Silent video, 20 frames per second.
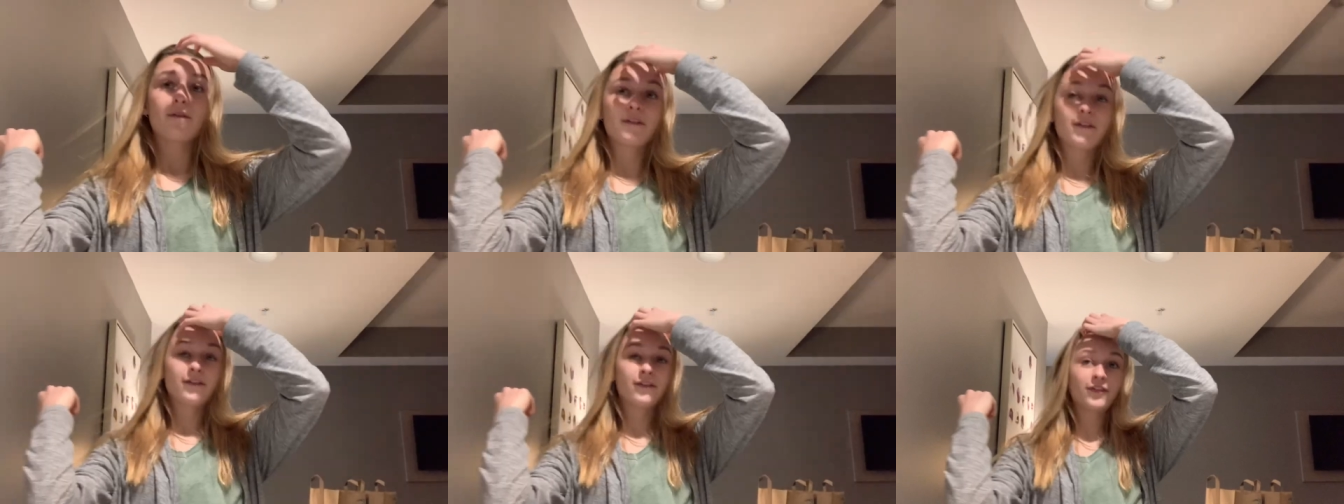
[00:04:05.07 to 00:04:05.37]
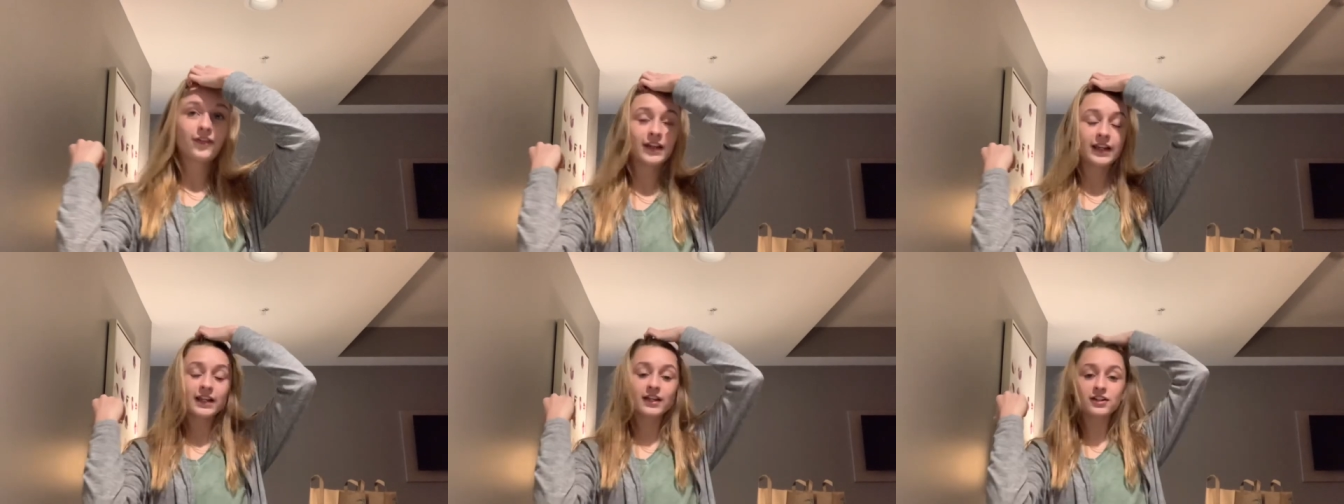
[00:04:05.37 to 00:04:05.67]

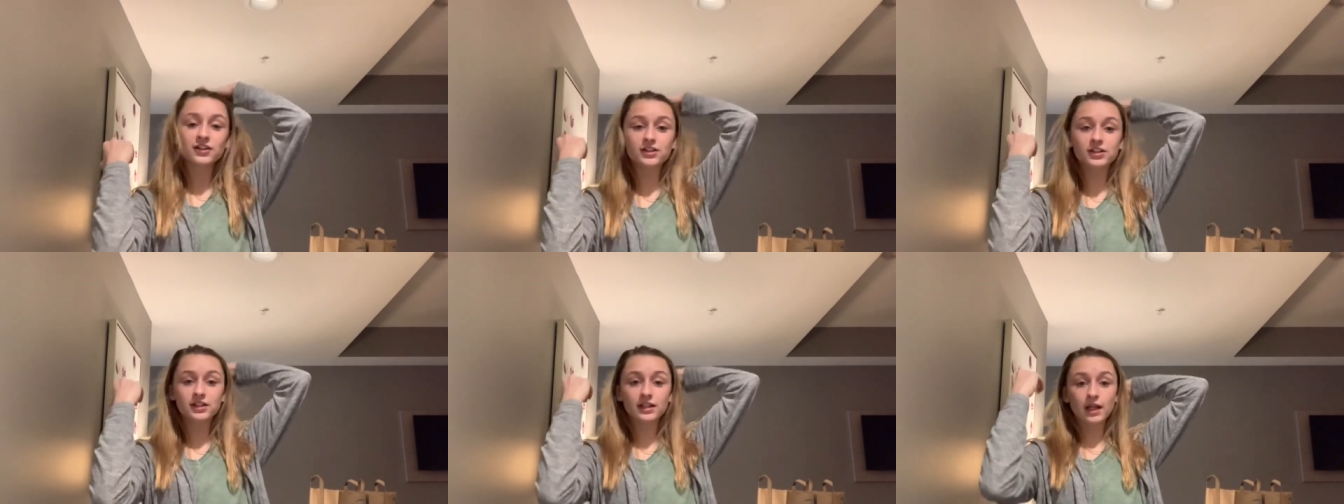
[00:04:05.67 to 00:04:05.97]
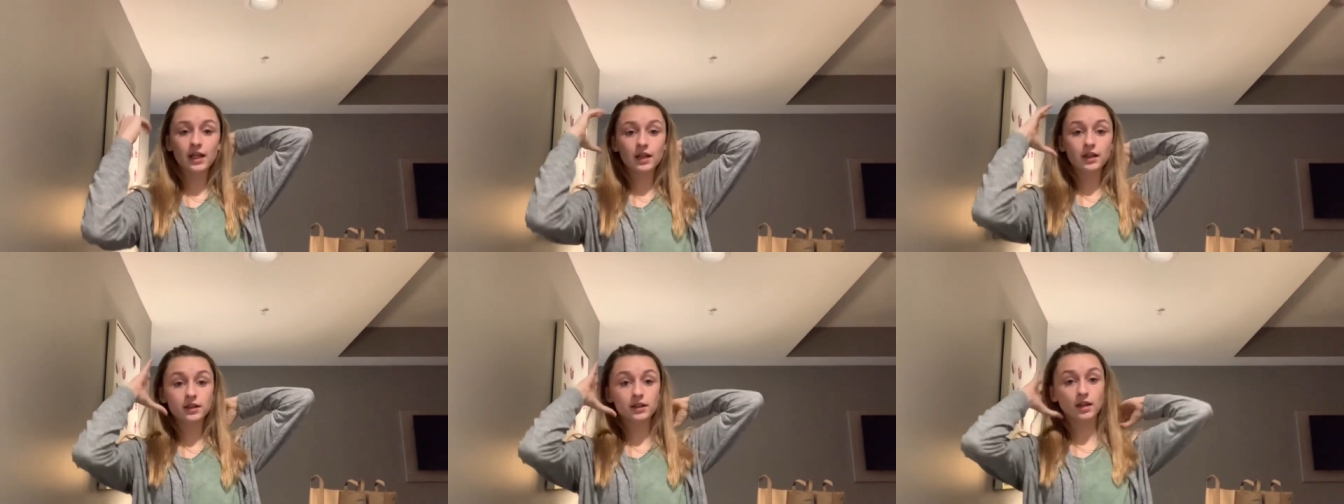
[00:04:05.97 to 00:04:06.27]
finished
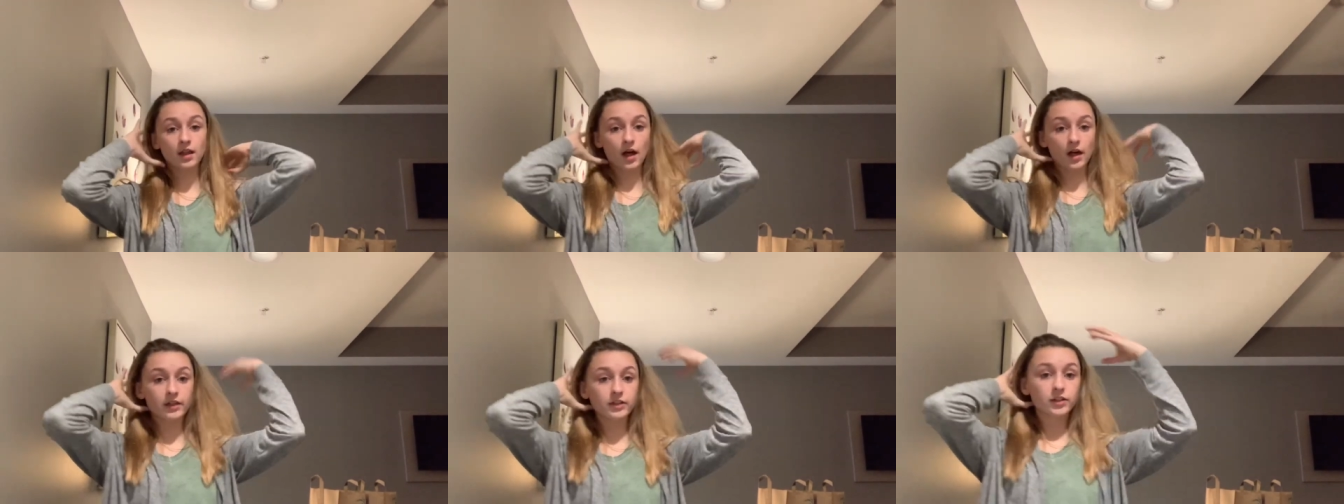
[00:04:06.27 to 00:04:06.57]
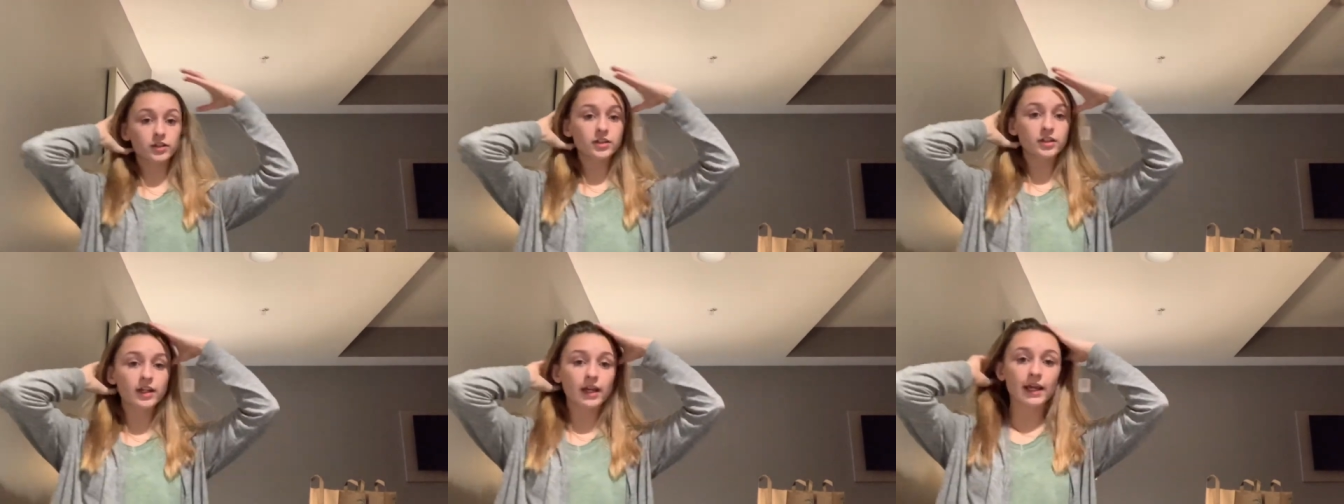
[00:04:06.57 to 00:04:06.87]

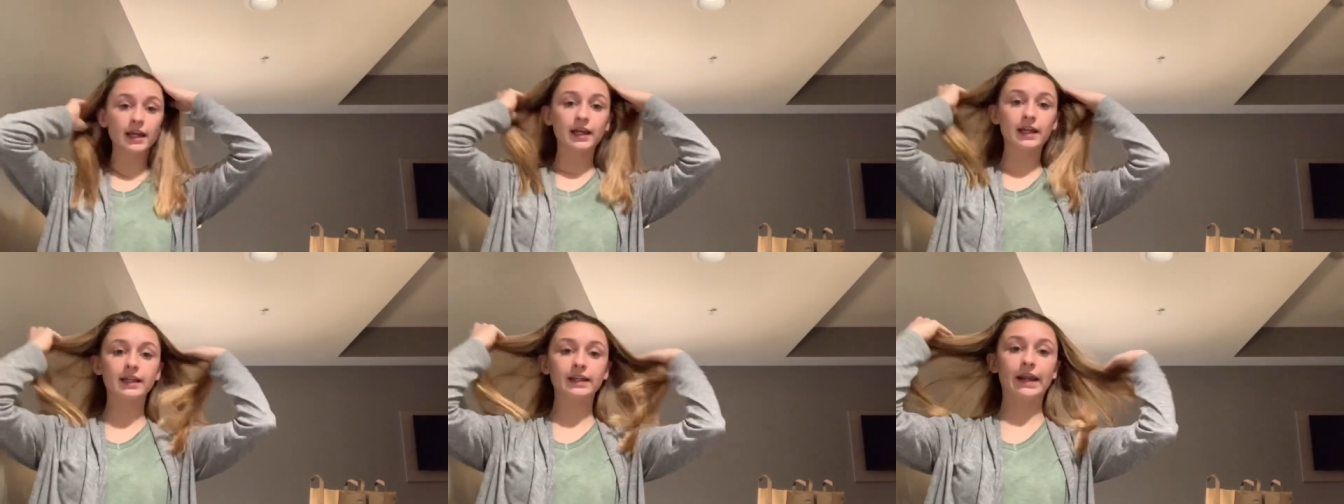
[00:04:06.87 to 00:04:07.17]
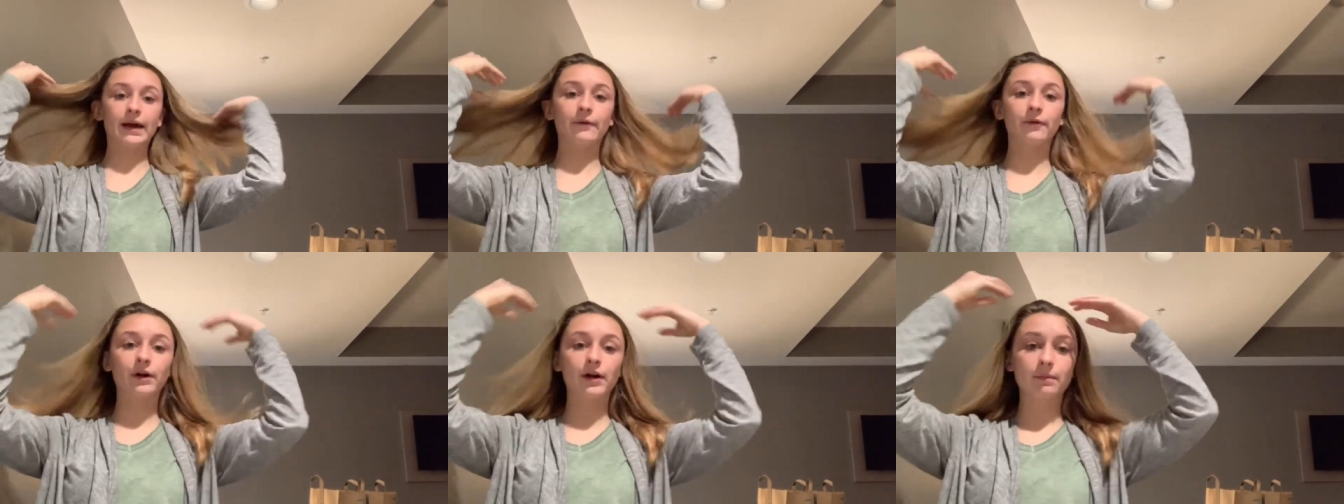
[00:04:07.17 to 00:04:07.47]
lunch, and
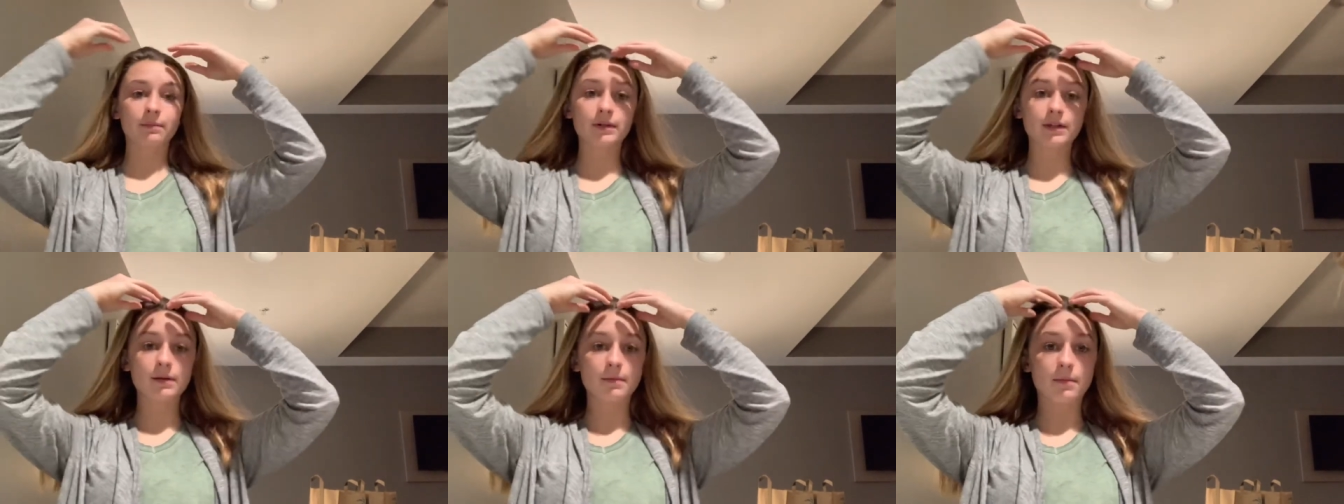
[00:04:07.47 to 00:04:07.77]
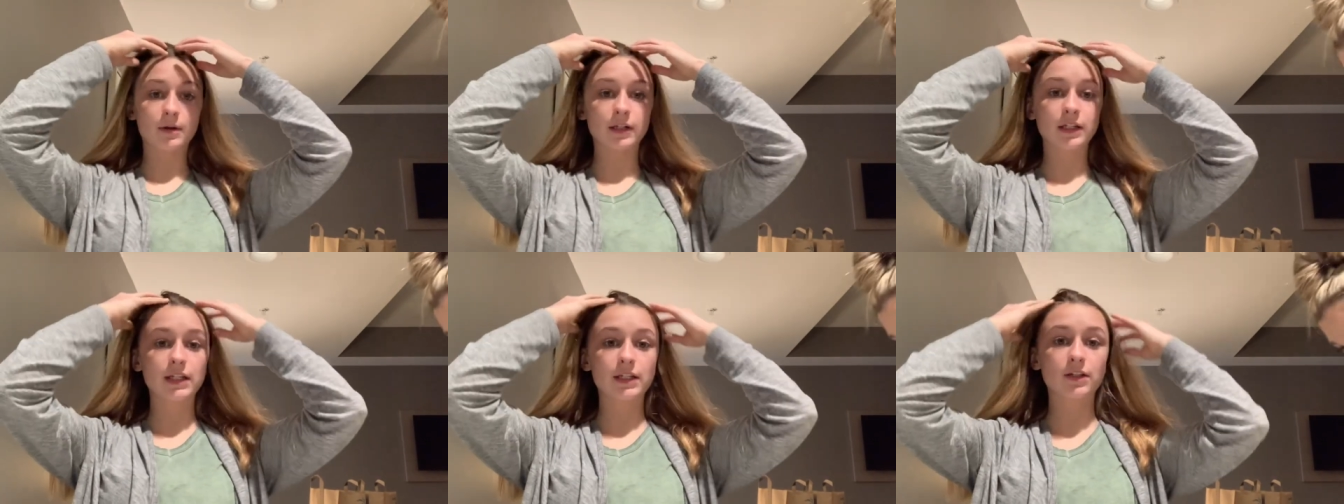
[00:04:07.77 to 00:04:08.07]
now we're up in
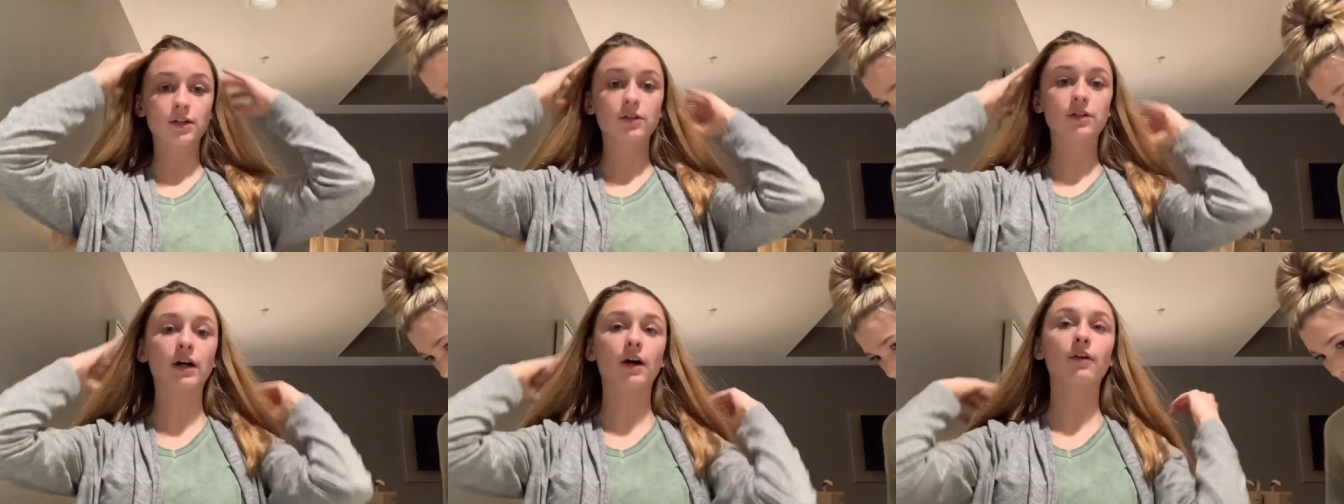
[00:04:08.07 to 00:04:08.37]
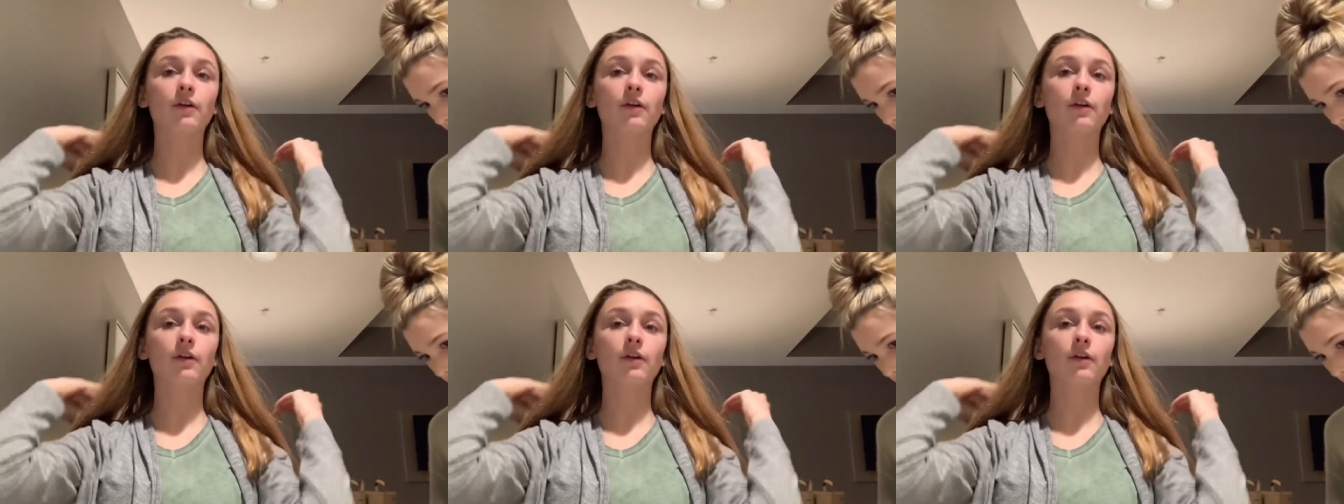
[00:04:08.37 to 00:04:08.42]
Monkey's hotel